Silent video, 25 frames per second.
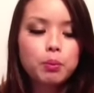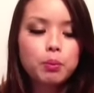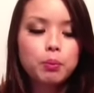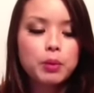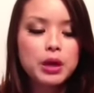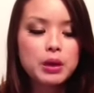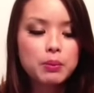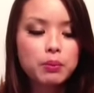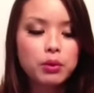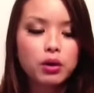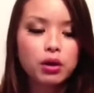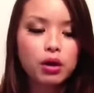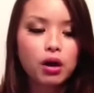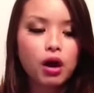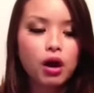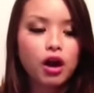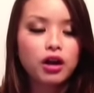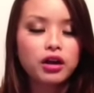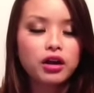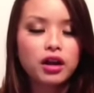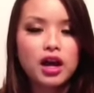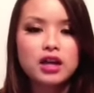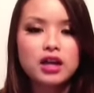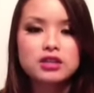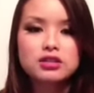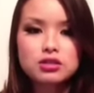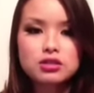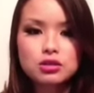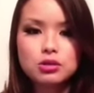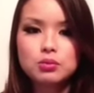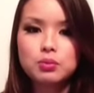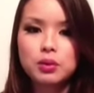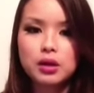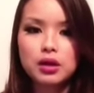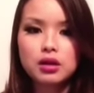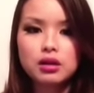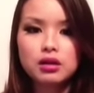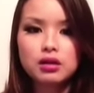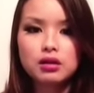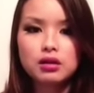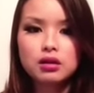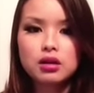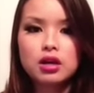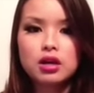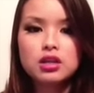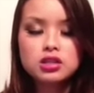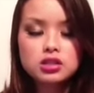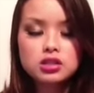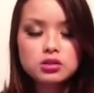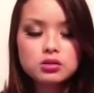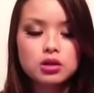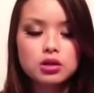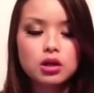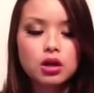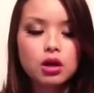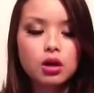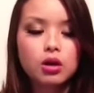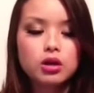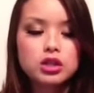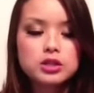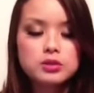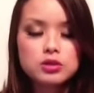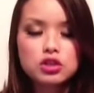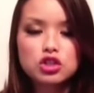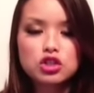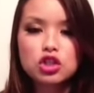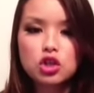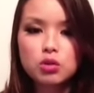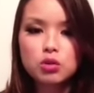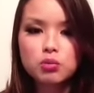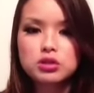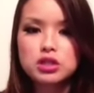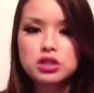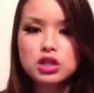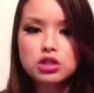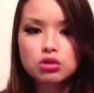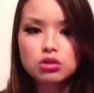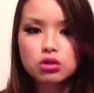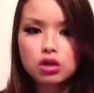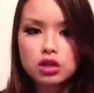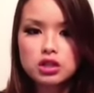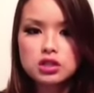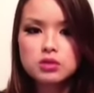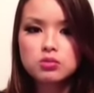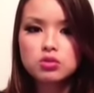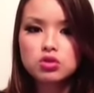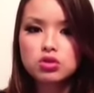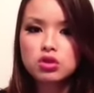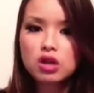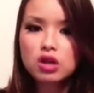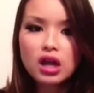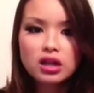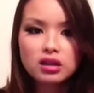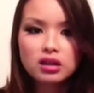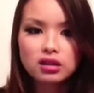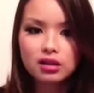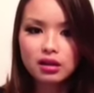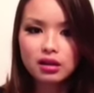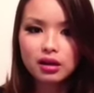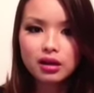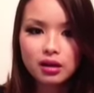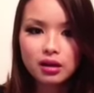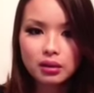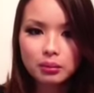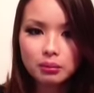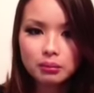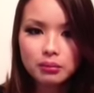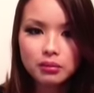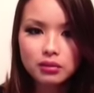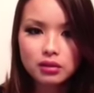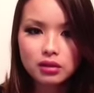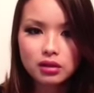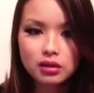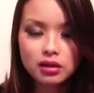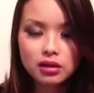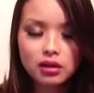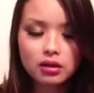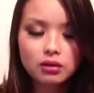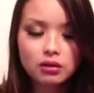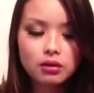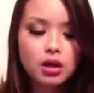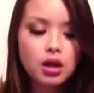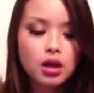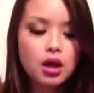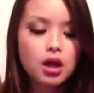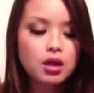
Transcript: People are not stupid. Cust- you know, especially your potential customers, they're not dumb, you know?